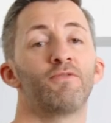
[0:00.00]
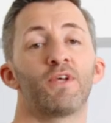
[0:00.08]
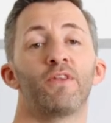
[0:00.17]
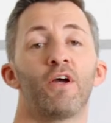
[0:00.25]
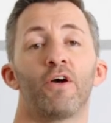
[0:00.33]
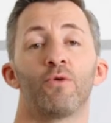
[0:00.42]
they've
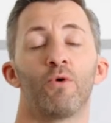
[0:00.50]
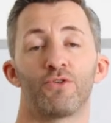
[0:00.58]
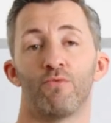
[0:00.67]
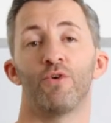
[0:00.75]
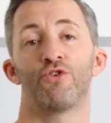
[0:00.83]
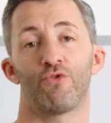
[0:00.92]
said they either want
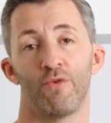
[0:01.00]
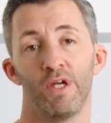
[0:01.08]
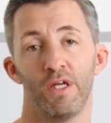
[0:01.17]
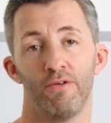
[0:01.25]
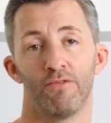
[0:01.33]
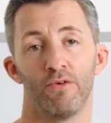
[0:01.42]
to
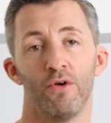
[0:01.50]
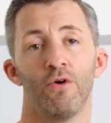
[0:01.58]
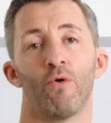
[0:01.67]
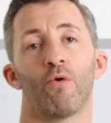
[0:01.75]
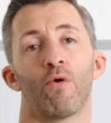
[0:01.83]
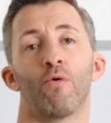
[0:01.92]
retrieve
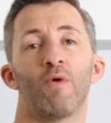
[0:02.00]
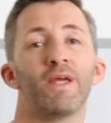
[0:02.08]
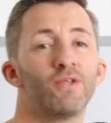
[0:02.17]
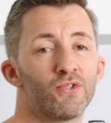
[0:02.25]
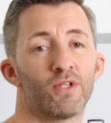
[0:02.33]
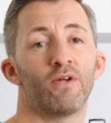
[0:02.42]
or
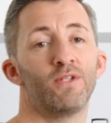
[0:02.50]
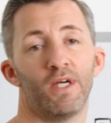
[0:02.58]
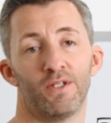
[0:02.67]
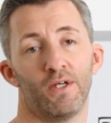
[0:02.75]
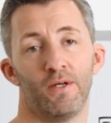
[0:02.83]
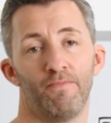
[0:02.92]
erase their
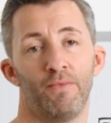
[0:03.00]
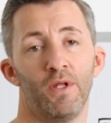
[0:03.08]
data.